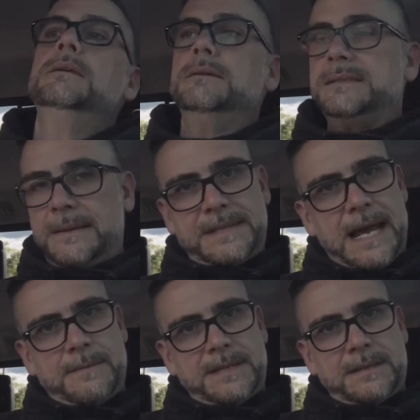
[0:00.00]

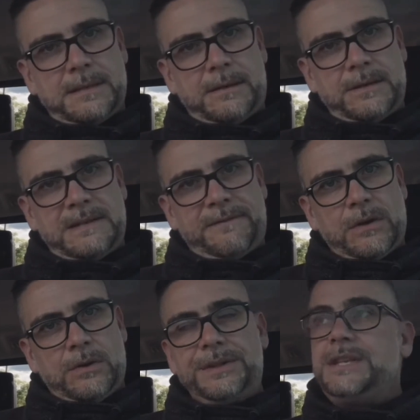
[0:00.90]
Sometimes it's a little
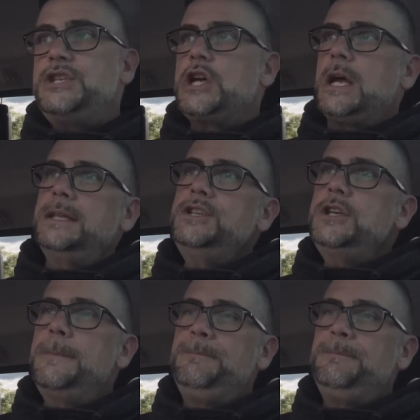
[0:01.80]
difficult to judge